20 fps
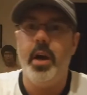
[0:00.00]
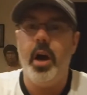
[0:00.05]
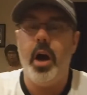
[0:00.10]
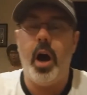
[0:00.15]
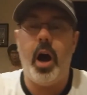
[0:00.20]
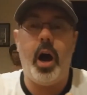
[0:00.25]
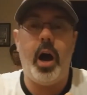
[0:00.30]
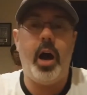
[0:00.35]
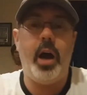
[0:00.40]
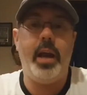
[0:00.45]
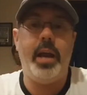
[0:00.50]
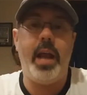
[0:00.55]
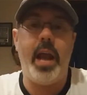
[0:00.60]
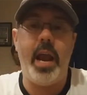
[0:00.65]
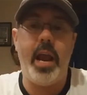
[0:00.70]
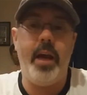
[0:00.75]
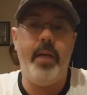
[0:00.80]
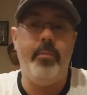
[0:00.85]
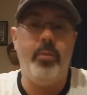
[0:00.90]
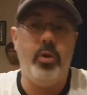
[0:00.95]
I
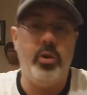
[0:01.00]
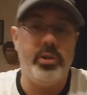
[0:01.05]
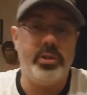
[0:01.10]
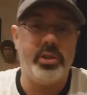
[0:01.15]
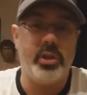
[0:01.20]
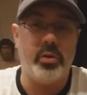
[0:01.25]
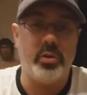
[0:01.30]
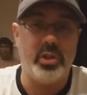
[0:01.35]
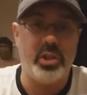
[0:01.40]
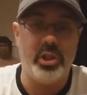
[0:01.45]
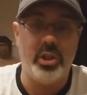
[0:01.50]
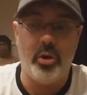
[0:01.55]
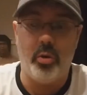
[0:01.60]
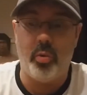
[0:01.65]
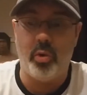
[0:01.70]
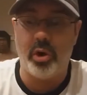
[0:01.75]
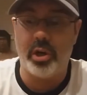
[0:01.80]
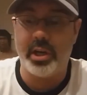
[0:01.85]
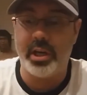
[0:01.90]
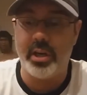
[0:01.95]
am also still
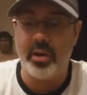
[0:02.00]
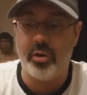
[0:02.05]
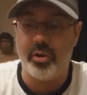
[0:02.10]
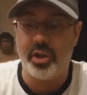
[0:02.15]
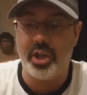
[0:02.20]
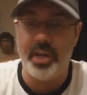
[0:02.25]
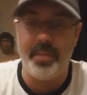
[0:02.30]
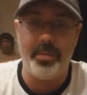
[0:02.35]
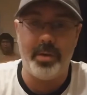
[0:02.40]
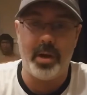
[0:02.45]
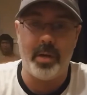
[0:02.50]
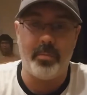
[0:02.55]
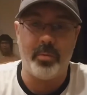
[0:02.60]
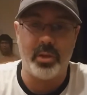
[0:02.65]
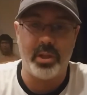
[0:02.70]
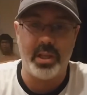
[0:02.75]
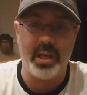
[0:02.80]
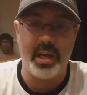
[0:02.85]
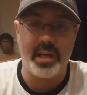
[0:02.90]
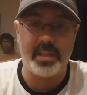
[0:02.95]
working on keeping up with
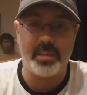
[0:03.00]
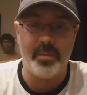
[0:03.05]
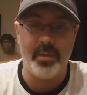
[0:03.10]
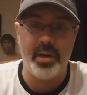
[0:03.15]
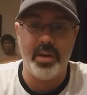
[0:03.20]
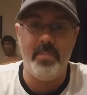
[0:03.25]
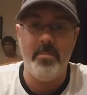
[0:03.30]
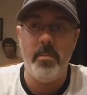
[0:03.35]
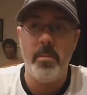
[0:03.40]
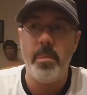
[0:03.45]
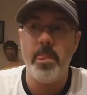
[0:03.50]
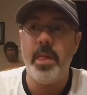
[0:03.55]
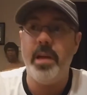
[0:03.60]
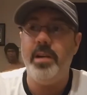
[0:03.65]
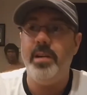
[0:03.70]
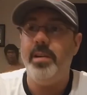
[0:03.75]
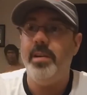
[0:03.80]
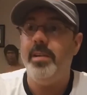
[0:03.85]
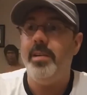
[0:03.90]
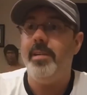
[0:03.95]
the X-Men.
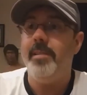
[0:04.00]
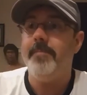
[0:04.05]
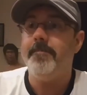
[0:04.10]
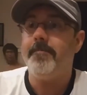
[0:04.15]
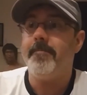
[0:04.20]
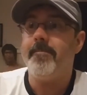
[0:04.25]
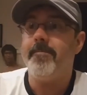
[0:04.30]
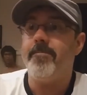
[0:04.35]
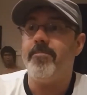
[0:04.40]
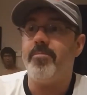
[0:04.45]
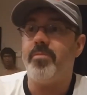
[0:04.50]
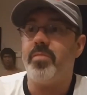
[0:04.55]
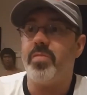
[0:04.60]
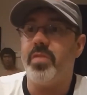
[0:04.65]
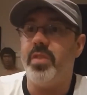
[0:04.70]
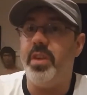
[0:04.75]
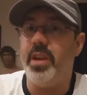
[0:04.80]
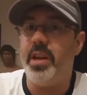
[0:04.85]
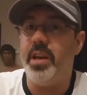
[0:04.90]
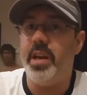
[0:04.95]

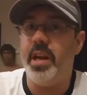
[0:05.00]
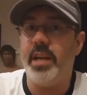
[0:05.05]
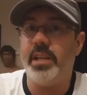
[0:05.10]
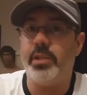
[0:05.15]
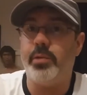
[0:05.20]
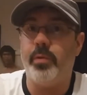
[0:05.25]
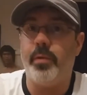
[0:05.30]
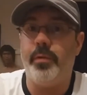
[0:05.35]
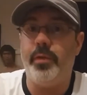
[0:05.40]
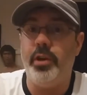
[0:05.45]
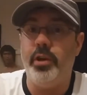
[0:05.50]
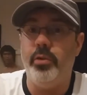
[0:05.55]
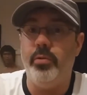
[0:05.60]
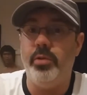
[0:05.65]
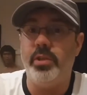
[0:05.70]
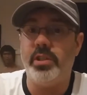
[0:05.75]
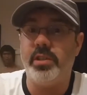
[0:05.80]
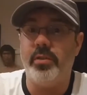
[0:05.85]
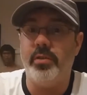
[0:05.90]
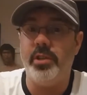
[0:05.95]
The next review
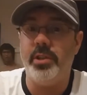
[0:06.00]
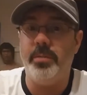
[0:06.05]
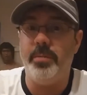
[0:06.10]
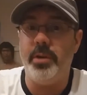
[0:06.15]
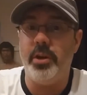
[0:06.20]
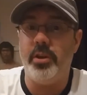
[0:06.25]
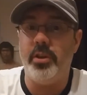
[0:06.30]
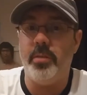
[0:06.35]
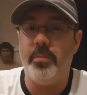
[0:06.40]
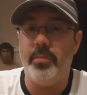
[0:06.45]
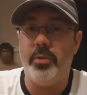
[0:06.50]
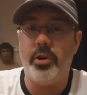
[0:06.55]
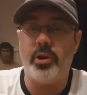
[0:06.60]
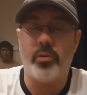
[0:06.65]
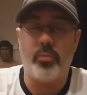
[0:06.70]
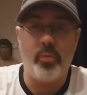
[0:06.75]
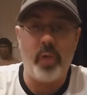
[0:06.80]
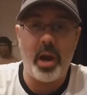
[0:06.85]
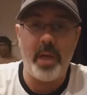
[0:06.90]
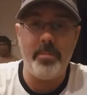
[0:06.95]
is going to be on the book
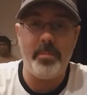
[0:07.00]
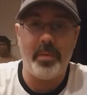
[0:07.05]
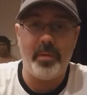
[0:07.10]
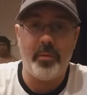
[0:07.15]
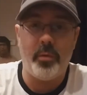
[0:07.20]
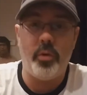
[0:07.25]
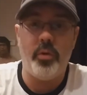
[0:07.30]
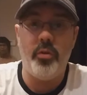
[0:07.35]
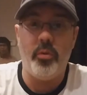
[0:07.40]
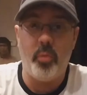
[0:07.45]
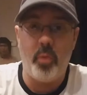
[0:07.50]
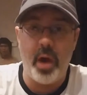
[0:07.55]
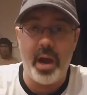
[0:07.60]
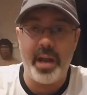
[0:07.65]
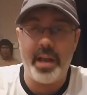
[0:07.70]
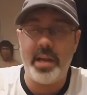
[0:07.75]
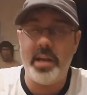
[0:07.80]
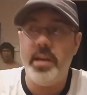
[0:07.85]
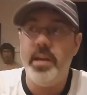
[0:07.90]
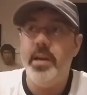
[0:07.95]
right before the
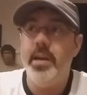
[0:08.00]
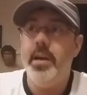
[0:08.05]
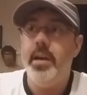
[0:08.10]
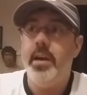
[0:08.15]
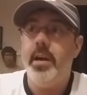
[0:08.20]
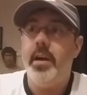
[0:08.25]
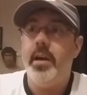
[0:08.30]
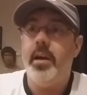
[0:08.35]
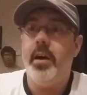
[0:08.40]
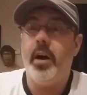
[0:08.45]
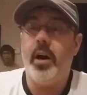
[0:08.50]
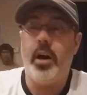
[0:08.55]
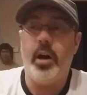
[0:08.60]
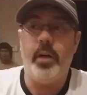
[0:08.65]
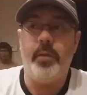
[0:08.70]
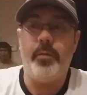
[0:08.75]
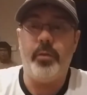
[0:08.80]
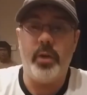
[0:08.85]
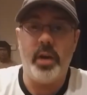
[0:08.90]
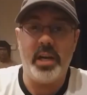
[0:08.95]
wedding uh,
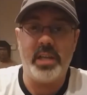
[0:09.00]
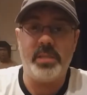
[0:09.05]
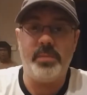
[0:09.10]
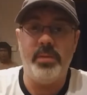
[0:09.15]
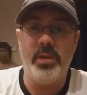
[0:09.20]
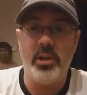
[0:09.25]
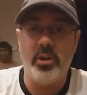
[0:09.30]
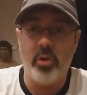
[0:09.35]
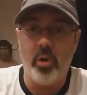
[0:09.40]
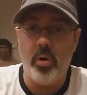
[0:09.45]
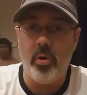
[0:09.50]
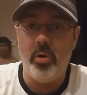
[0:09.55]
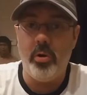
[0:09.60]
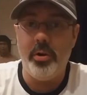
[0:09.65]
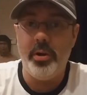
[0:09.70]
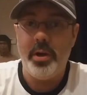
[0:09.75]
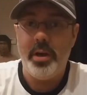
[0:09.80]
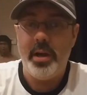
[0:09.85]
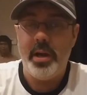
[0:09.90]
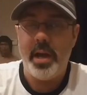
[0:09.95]
for X-Men
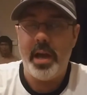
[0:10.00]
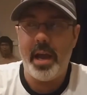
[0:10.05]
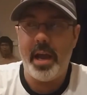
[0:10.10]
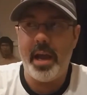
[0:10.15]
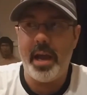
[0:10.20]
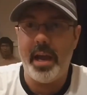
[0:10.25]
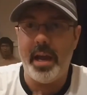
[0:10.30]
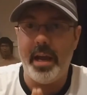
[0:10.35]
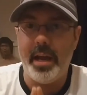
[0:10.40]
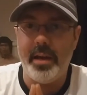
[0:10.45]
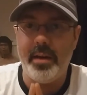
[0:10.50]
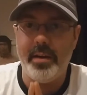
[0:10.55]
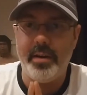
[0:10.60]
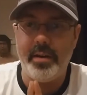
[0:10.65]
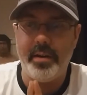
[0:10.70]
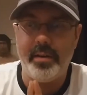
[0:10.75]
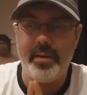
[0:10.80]
Gold, and